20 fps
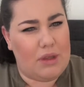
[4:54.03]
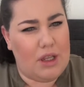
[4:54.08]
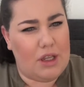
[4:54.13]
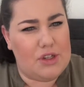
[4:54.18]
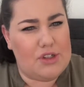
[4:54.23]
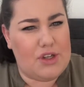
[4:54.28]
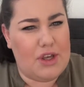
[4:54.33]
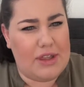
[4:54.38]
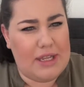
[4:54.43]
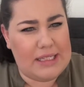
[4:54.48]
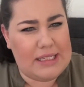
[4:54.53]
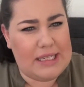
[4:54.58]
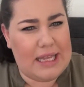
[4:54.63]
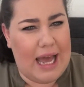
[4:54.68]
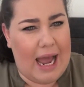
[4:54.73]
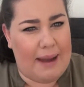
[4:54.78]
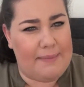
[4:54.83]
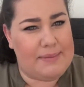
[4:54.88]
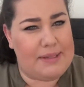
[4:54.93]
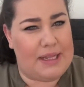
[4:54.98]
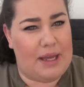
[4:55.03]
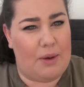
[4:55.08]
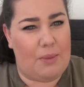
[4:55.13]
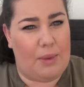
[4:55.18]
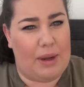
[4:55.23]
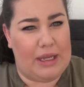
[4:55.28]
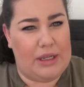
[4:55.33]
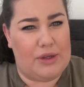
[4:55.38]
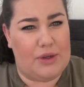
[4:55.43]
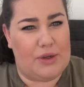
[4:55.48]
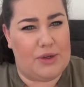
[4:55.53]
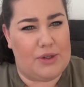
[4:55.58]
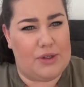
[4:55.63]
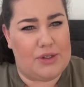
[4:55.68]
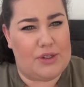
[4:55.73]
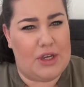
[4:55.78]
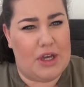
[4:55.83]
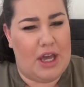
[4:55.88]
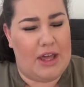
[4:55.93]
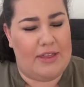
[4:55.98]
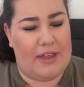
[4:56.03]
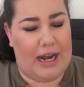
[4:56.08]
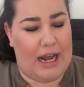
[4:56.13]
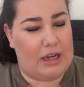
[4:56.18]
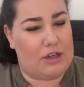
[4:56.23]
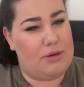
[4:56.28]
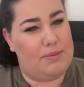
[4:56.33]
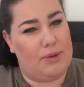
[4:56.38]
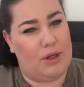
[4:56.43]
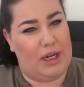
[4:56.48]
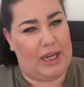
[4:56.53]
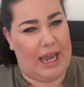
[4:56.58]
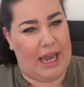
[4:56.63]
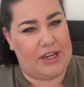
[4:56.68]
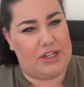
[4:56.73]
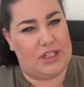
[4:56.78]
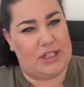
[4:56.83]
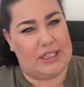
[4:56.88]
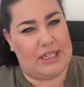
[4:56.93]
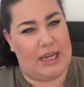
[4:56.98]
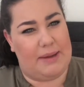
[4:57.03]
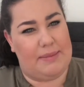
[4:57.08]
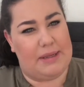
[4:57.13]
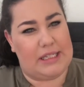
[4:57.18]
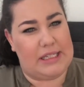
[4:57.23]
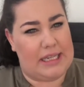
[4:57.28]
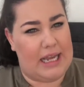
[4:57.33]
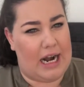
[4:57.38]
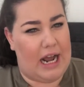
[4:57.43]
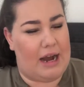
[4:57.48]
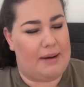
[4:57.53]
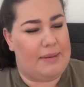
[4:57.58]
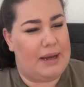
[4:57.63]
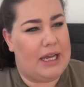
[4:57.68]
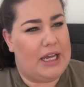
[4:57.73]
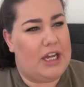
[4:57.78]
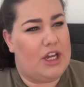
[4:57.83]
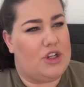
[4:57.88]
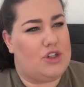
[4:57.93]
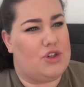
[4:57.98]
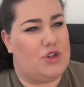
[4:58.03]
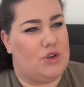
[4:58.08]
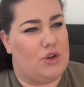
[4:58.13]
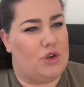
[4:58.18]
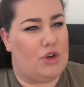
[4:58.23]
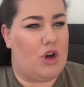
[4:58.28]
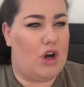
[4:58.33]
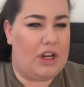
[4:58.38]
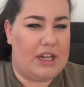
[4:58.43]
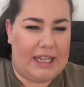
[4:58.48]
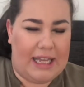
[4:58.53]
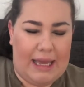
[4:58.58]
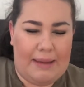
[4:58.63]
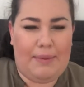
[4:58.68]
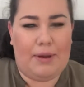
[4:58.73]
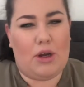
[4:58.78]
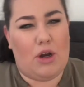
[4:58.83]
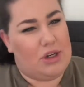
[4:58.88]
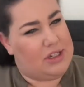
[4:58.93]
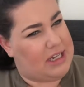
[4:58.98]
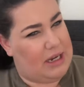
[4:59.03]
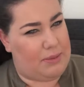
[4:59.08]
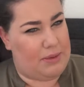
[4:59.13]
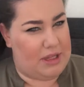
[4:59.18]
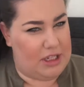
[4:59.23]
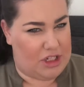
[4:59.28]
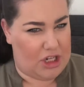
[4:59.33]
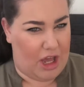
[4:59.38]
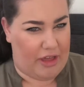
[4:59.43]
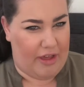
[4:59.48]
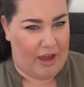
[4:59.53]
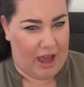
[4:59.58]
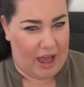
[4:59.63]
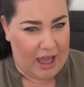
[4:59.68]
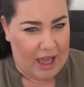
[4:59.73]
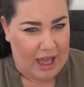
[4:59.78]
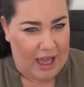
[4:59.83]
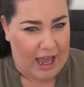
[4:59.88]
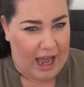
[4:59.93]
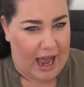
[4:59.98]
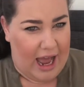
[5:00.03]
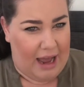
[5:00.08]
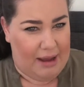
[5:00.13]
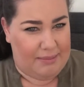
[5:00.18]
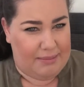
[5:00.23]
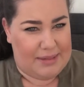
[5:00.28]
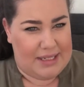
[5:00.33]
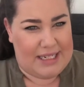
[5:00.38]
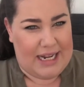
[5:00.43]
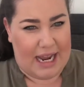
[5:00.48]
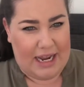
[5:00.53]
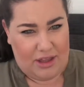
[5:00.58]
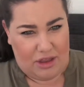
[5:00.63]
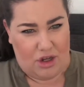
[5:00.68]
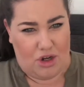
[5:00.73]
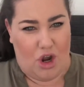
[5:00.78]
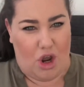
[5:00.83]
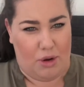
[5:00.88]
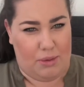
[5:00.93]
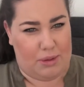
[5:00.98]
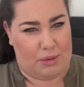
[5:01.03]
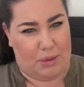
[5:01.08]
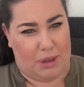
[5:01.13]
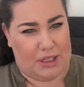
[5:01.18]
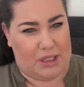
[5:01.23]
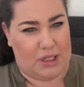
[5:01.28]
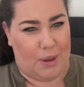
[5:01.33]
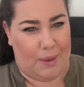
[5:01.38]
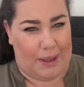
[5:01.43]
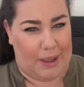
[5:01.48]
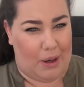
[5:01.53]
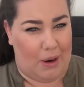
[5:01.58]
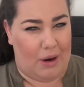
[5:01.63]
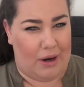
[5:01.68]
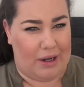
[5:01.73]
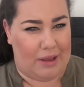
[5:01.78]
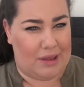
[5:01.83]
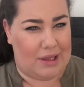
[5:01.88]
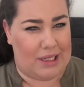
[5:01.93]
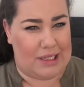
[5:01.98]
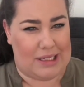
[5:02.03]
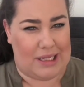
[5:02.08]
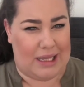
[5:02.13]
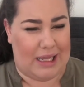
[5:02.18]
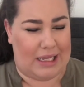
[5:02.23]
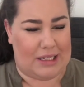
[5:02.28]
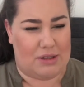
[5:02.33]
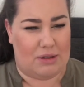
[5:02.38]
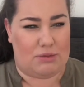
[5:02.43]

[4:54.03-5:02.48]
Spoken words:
So these are the apps that we use, that our communications team has set up to keep in contact with each other, stay in the know with what's going on and things like that.